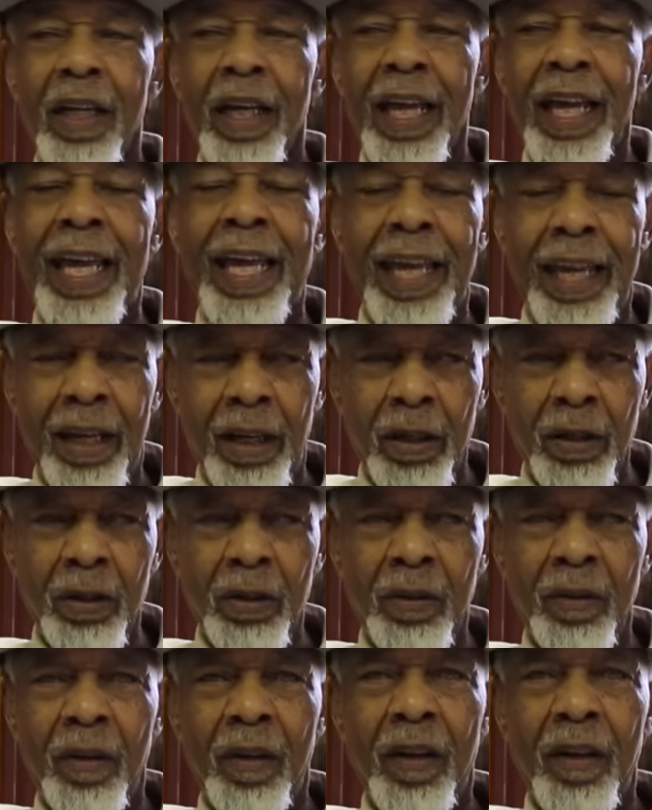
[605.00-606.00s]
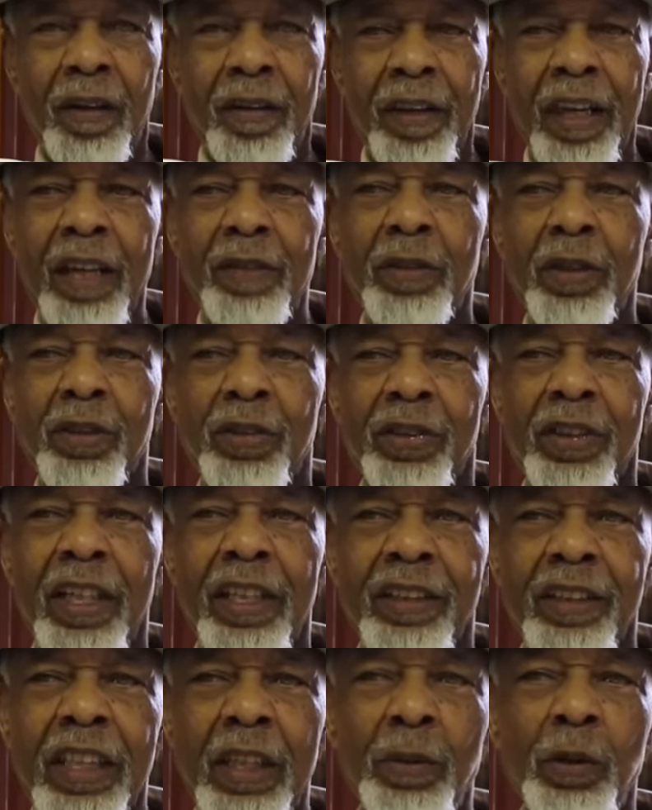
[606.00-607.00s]
hell ever
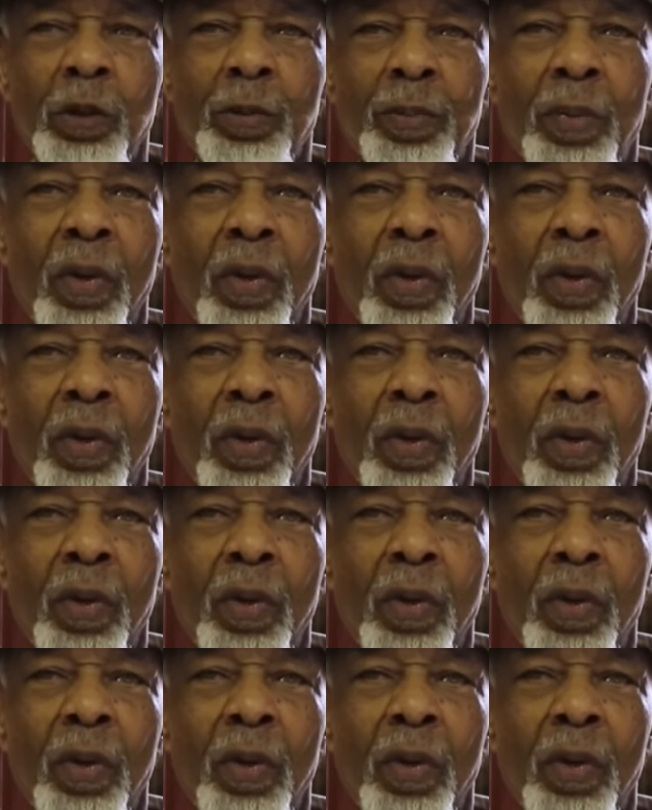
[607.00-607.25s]
since he was